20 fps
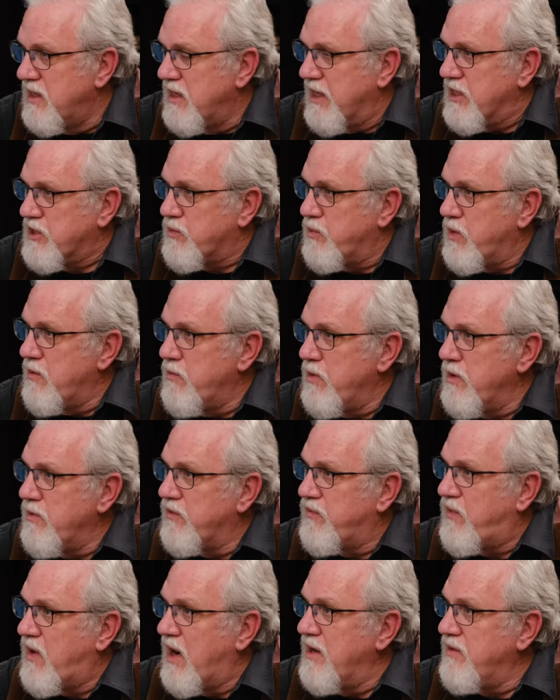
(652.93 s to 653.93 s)
is where we would
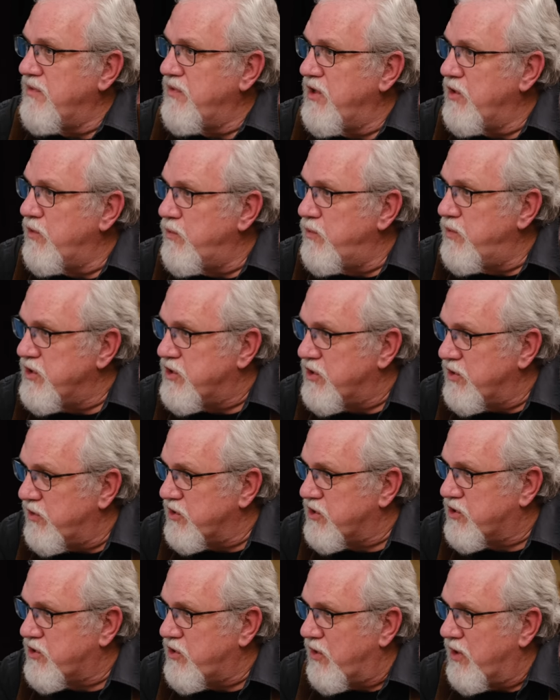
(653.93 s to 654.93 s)
find the original
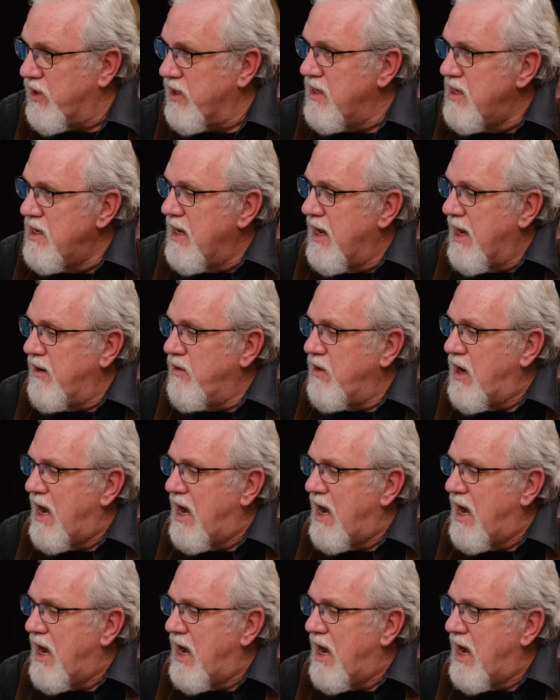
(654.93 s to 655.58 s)
story and